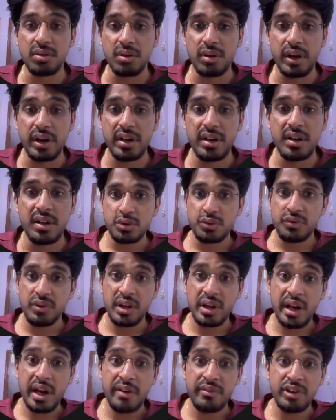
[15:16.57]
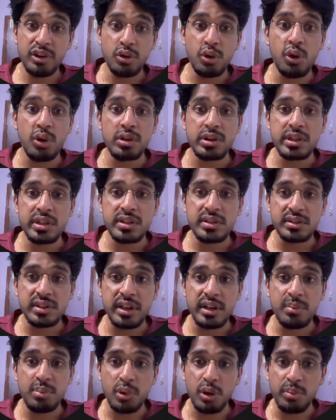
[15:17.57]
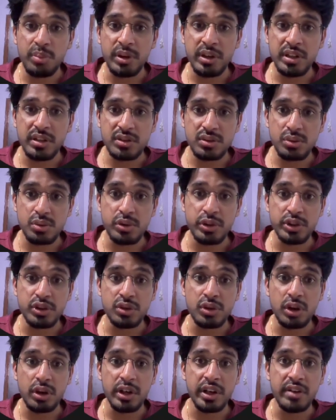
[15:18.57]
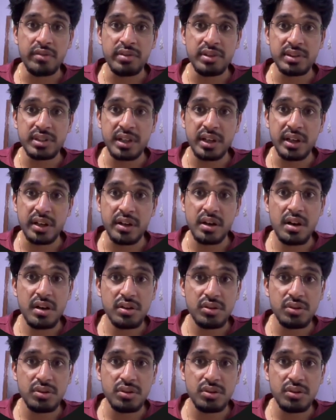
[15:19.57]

All right, so we are having all these three properties, so it should not give us an error.